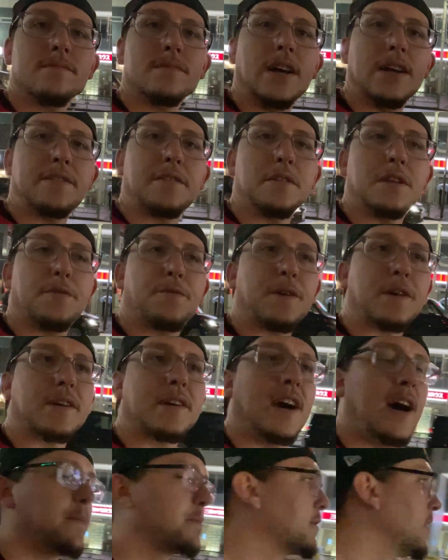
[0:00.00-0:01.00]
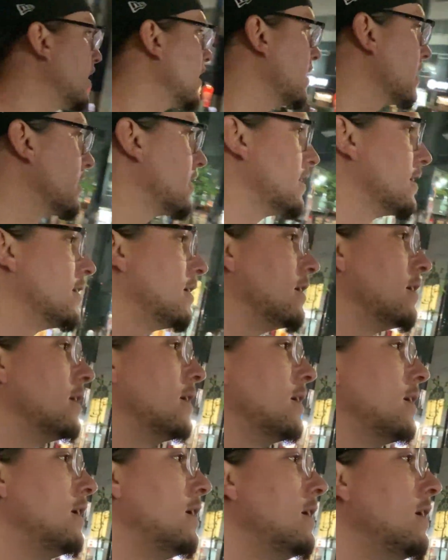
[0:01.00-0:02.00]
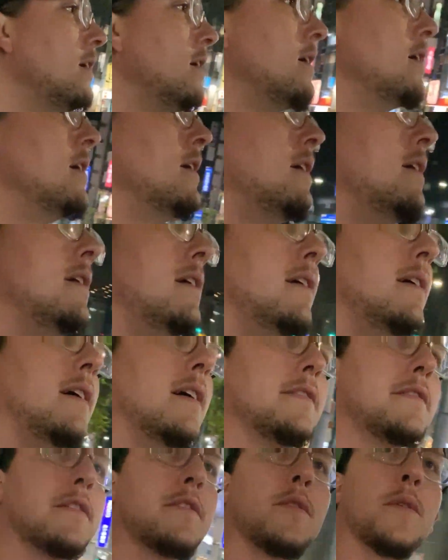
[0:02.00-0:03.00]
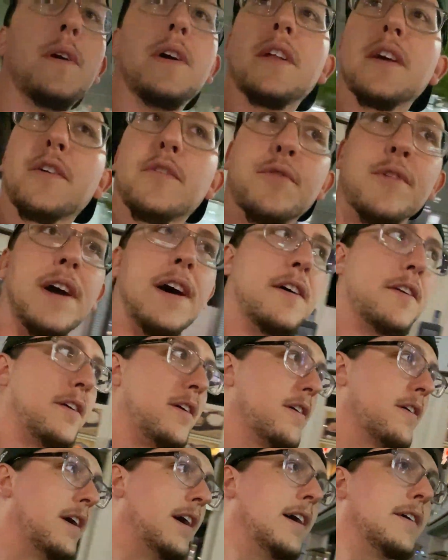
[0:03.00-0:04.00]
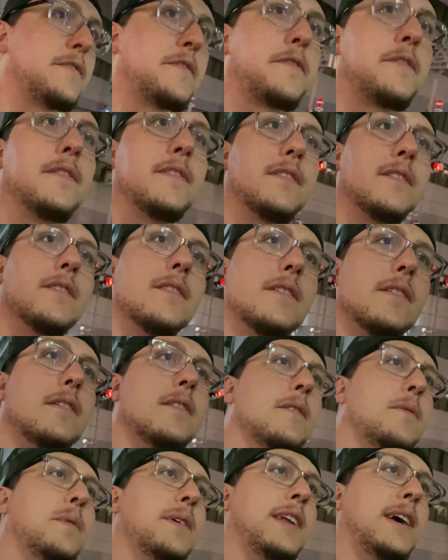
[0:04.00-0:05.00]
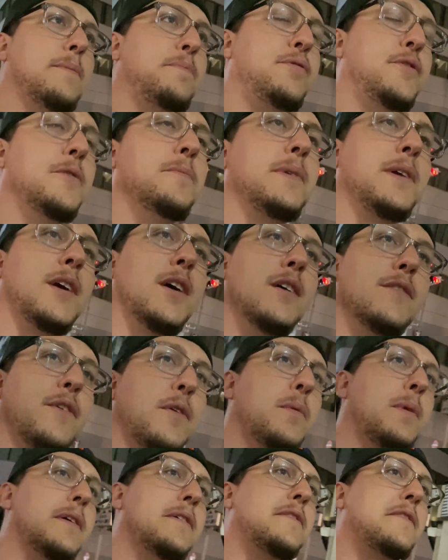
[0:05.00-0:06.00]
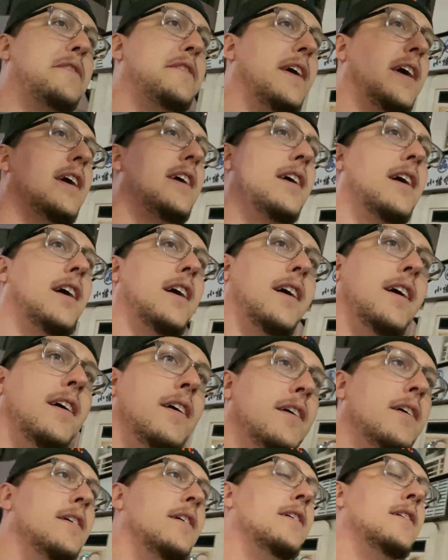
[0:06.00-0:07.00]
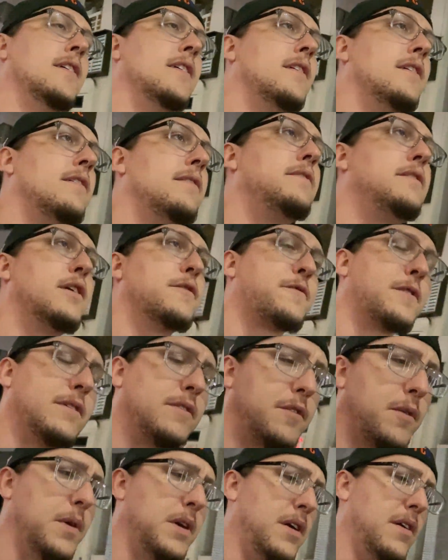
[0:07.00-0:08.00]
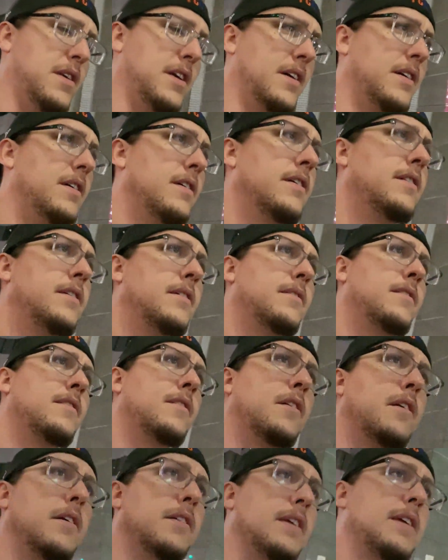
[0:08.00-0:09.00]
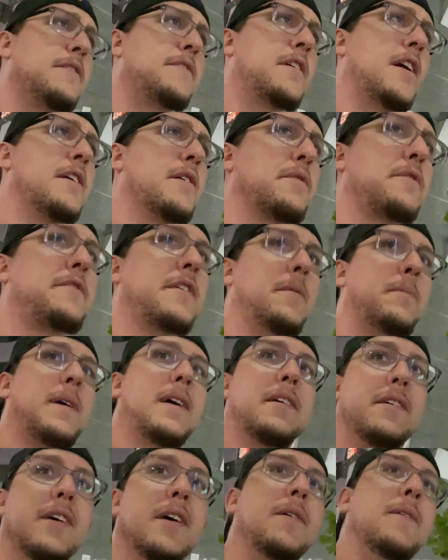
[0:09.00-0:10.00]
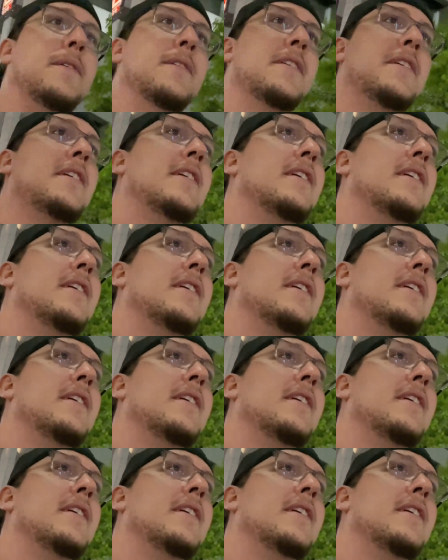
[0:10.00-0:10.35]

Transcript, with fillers: That's a different cop car. That's a Toyota Crown RS. The one that pulled me over was a uh, different Toyota or a Nissan or something, I don't know.